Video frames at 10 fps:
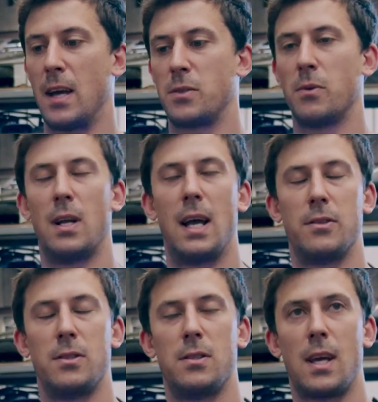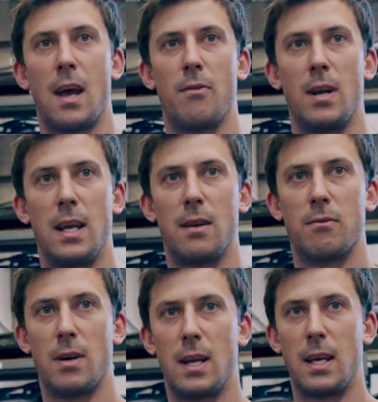that's what allows you to get a
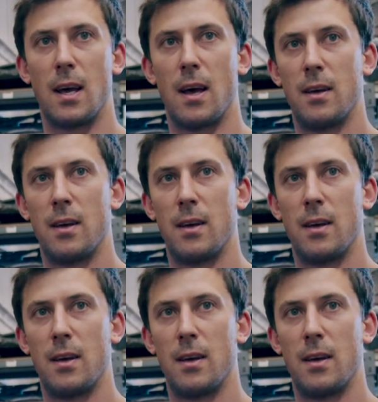really